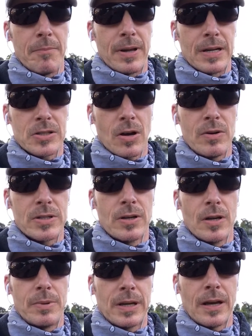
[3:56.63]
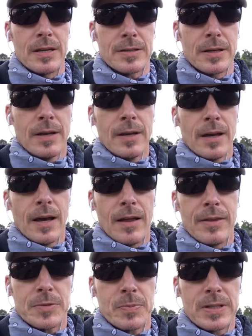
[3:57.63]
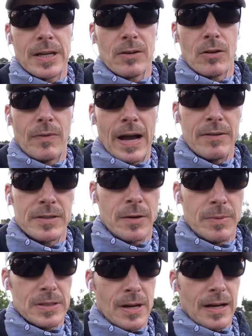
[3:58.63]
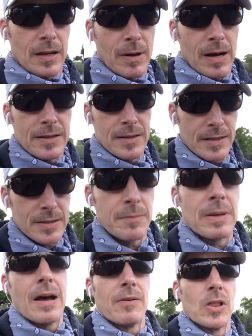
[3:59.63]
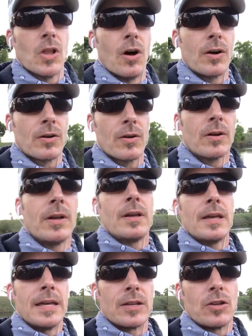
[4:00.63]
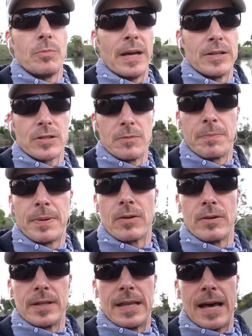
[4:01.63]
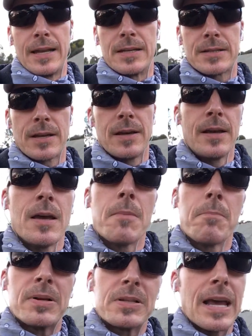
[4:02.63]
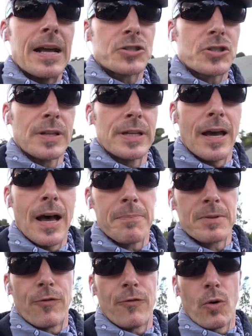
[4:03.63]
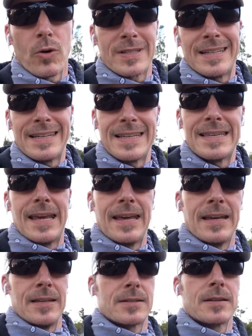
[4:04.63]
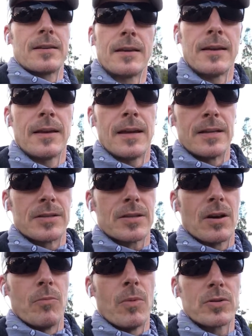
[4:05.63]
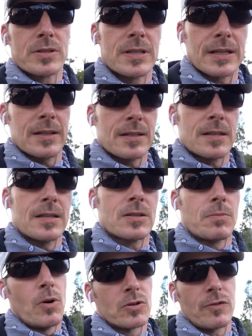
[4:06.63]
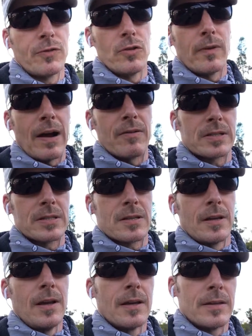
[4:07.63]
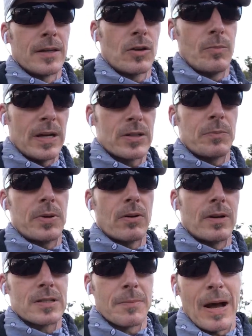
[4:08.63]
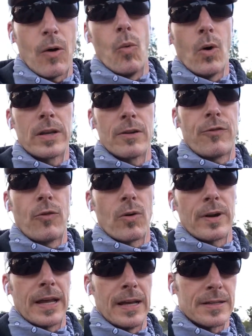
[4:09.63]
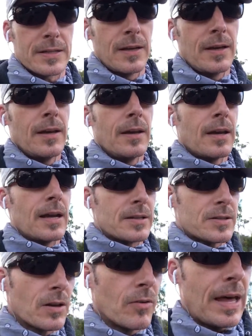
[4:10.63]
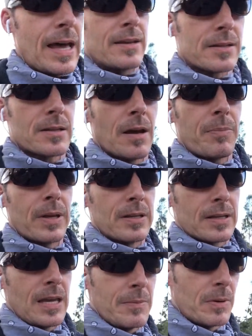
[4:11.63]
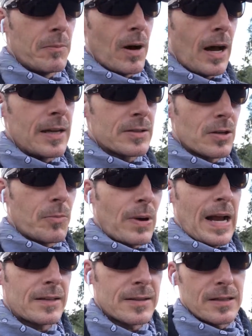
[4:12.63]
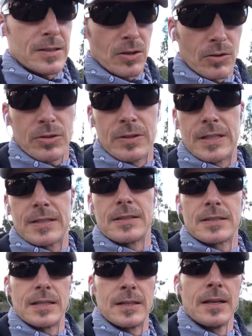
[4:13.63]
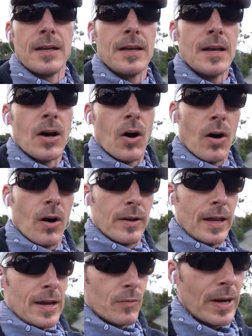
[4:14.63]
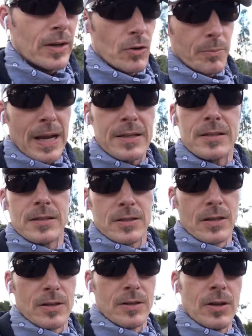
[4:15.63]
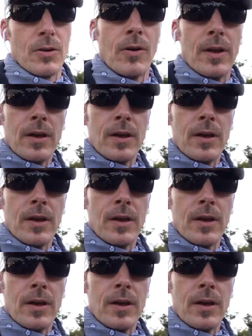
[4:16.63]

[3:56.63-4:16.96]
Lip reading: But it's always good because this particular virus they've been talking about does seem to have a longer incubation period. That is potentially up to 14 days. And so most sicknesses, most flu viruses, the incubation period is about 1 to 4 days. And so that is something to keep in mind. So practicing social distancing on a regular basis is good to do.